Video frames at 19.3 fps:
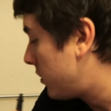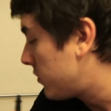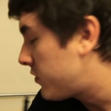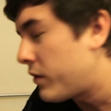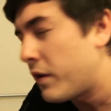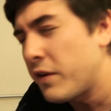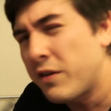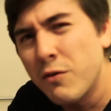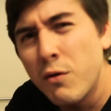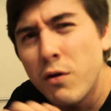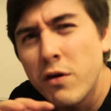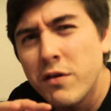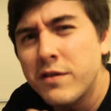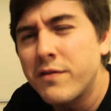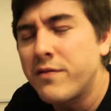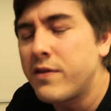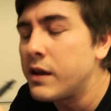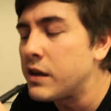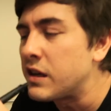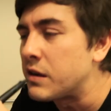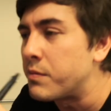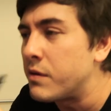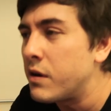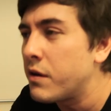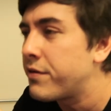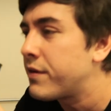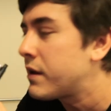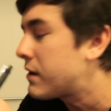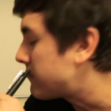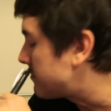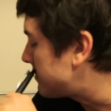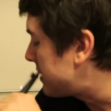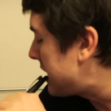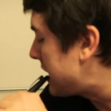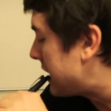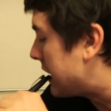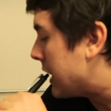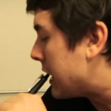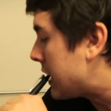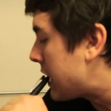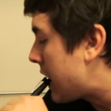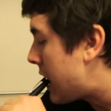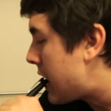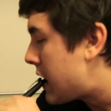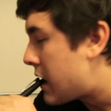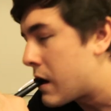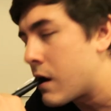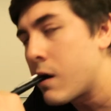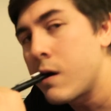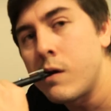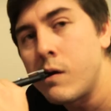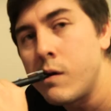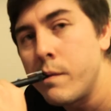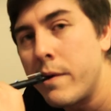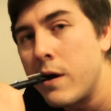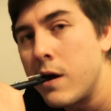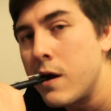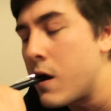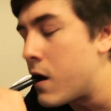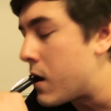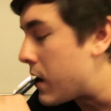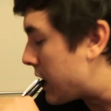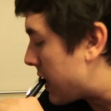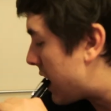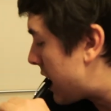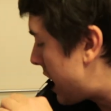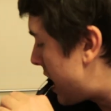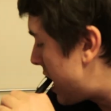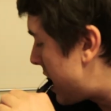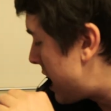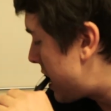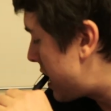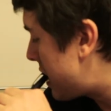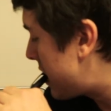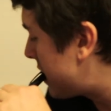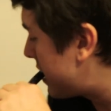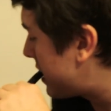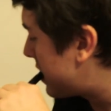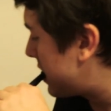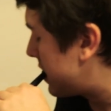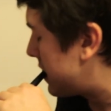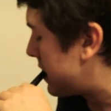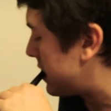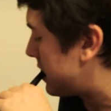saw lots of things, but nothing really caught my eye.